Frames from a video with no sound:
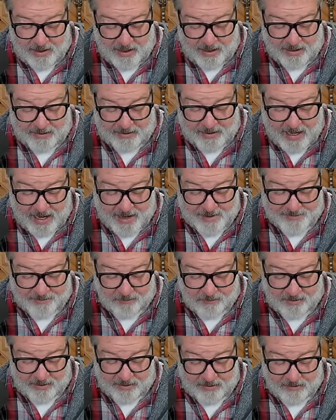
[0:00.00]
and
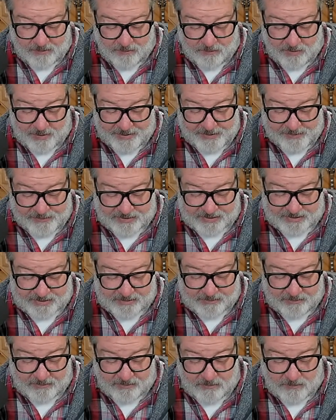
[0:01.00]
gathering where
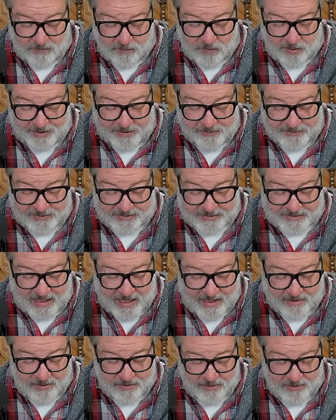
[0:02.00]
you
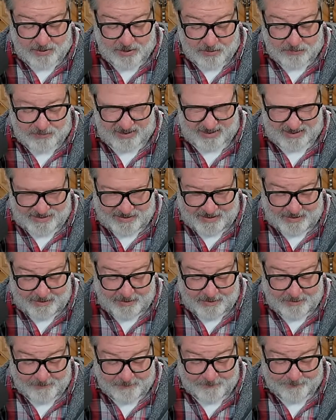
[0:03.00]
scattered no
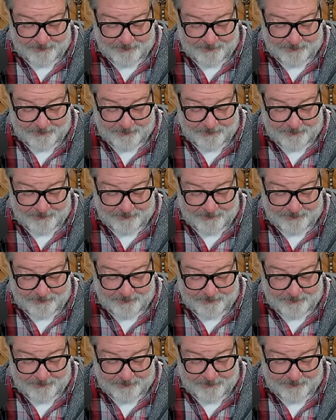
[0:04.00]
seed.